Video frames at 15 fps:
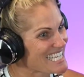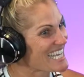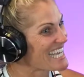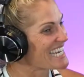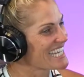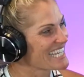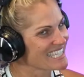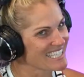
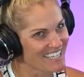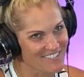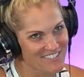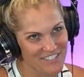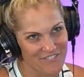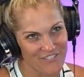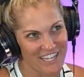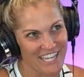And he loves
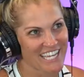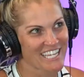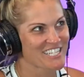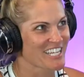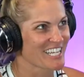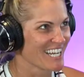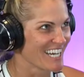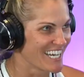to fish
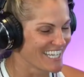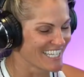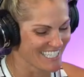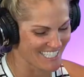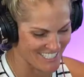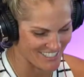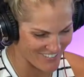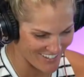and hunt
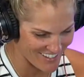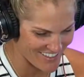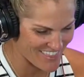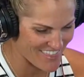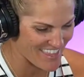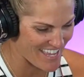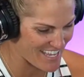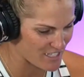and do all the
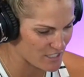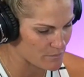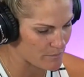things.